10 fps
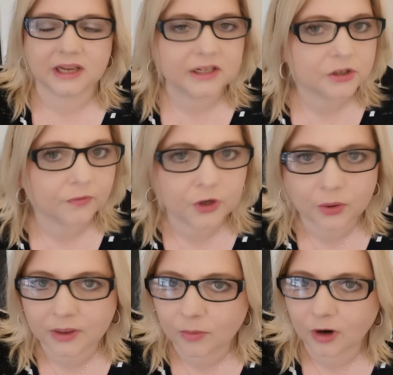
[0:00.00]

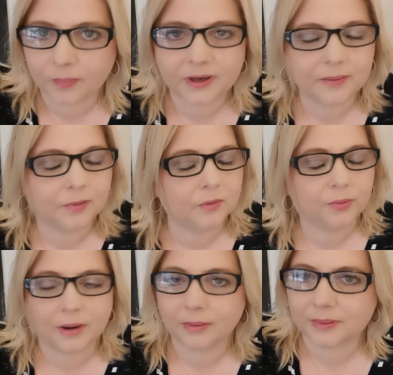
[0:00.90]
interviewing more people,
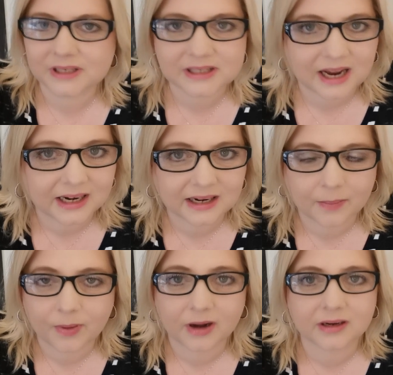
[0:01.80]
probably starting a
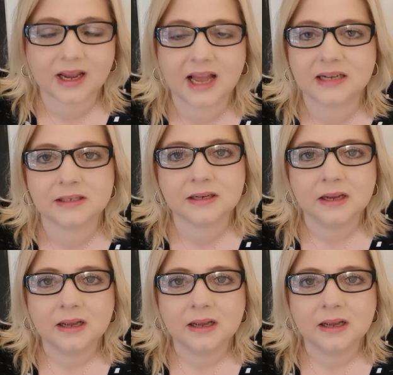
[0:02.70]
podcast.